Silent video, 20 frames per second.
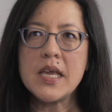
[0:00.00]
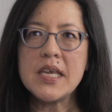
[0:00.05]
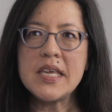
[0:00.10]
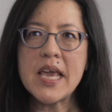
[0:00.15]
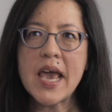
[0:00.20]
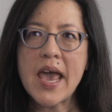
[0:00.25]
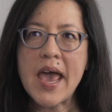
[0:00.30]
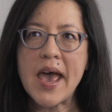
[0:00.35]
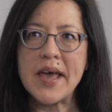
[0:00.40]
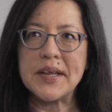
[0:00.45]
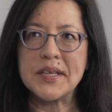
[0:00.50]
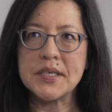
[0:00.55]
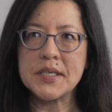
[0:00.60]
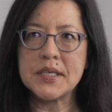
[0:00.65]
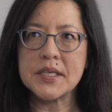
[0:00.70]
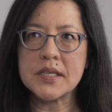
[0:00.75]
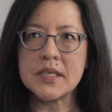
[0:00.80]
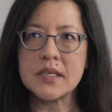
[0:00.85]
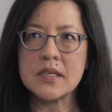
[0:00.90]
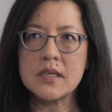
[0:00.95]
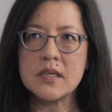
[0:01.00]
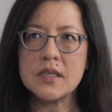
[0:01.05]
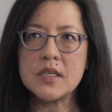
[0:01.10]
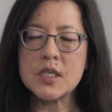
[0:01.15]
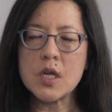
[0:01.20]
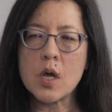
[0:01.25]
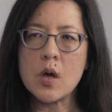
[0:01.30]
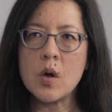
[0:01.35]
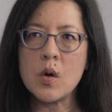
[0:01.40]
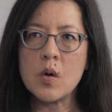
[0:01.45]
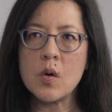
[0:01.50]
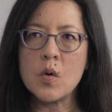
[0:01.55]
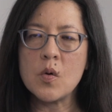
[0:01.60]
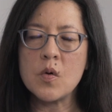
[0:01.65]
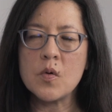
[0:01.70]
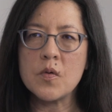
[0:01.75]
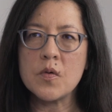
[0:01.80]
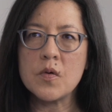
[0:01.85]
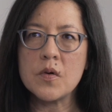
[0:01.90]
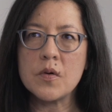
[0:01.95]
Yes.
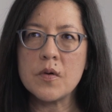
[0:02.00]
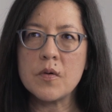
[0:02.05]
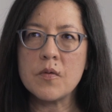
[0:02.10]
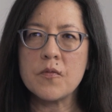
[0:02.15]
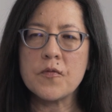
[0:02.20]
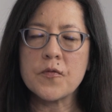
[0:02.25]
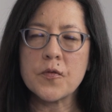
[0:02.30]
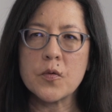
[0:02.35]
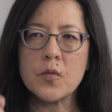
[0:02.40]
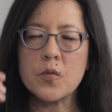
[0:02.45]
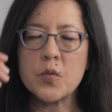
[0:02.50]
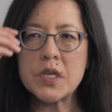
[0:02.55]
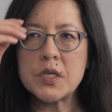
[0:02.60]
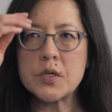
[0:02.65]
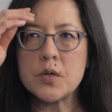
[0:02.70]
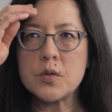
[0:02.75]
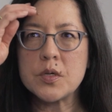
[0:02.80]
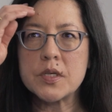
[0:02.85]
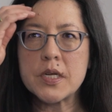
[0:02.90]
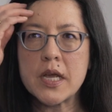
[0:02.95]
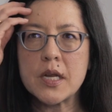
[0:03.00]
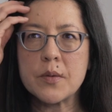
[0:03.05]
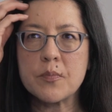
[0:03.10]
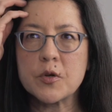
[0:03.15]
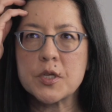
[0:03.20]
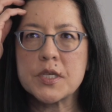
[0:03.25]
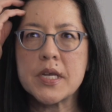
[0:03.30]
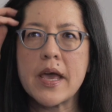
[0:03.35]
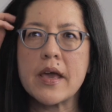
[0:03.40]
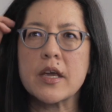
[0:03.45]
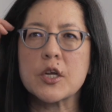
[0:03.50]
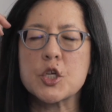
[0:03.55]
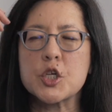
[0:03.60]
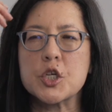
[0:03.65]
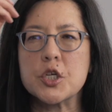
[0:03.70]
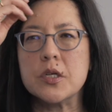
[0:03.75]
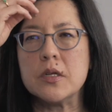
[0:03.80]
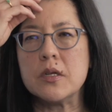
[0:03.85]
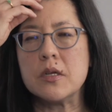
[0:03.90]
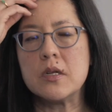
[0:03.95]
So we do data
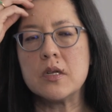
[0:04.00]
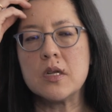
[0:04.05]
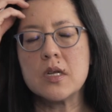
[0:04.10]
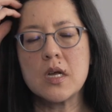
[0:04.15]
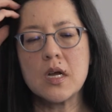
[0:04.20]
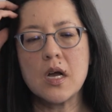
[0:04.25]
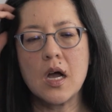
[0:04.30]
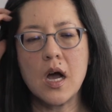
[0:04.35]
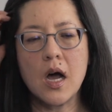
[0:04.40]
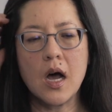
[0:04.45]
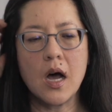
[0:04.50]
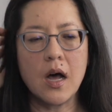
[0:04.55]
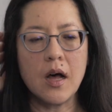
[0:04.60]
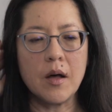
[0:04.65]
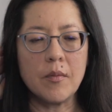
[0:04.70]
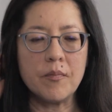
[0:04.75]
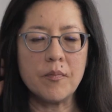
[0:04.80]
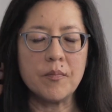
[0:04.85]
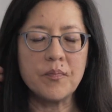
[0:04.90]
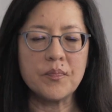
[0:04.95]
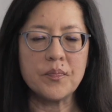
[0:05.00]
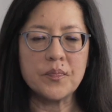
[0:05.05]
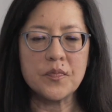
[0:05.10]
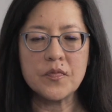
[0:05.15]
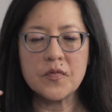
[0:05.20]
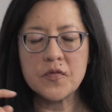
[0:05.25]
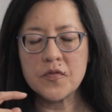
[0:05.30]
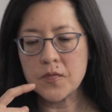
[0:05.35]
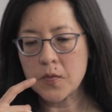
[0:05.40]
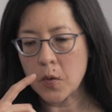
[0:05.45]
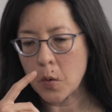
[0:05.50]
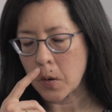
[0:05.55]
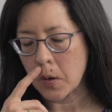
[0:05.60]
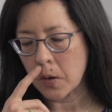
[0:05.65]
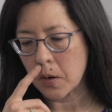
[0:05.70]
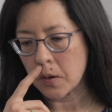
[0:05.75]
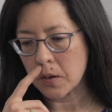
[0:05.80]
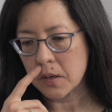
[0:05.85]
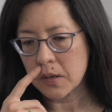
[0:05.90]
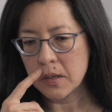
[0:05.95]
protection
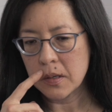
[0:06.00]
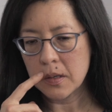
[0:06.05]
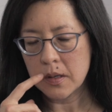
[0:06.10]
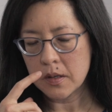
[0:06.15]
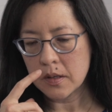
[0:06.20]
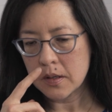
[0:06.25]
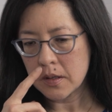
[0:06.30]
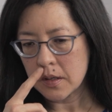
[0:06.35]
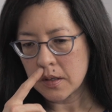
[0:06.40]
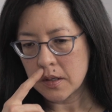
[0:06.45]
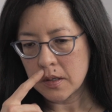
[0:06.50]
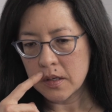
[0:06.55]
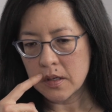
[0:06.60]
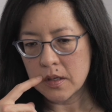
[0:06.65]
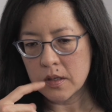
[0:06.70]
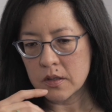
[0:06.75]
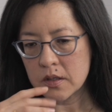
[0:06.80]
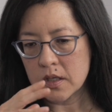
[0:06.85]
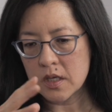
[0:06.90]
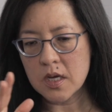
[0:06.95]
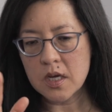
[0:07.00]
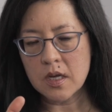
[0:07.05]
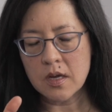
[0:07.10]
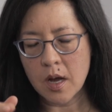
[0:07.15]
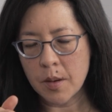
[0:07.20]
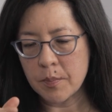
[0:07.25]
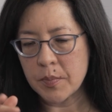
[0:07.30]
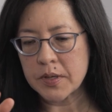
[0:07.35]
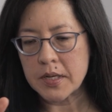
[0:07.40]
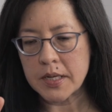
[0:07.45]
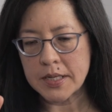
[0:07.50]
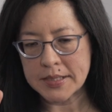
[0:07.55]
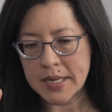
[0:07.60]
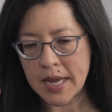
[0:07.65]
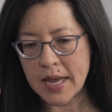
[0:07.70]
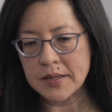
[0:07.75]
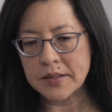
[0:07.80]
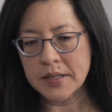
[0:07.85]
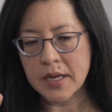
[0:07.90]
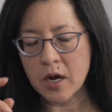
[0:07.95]
for companies
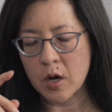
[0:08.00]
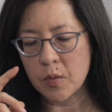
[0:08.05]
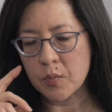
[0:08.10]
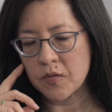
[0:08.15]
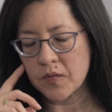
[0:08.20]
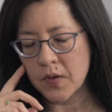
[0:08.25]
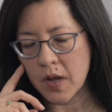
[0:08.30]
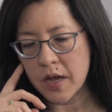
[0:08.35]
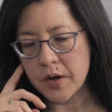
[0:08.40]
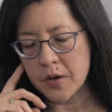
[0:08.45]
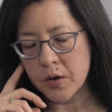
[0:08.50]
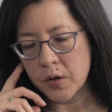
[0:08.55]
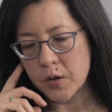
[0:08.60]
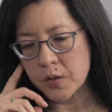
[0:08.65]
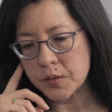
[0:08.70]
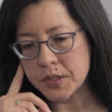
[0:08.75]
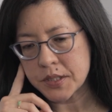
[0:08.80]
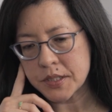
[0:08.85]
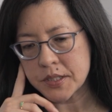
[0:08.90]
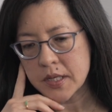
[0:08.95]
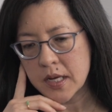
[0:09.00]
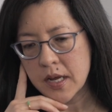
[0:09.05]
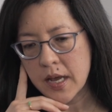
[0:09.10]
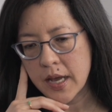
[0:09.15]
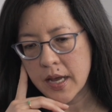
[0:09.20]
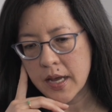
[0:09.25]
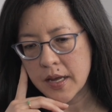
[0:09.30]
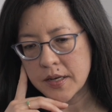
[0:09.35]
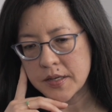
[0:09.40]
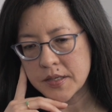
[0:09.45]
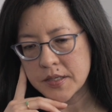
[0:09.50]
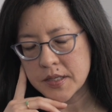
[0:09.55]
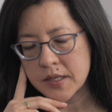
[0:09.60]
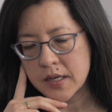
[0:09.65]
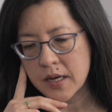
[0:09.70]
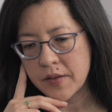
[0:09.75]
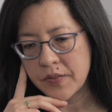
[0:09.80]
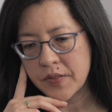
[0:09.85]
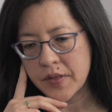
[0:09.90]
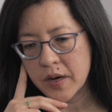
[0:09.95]
and care providers, and
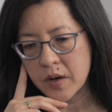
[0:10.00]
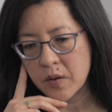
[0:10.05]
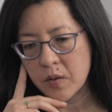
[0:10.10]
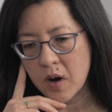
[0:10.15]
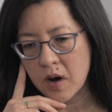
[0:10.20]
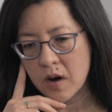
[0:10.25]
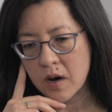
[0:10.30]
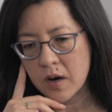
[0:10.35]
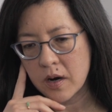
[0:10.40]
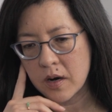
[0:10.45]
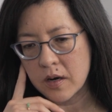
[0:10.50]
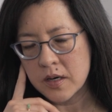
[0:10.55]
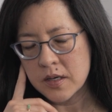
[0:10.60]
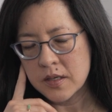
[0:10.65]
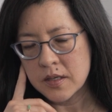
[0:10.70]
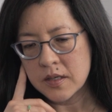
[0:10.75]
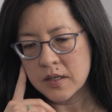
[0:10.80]
there are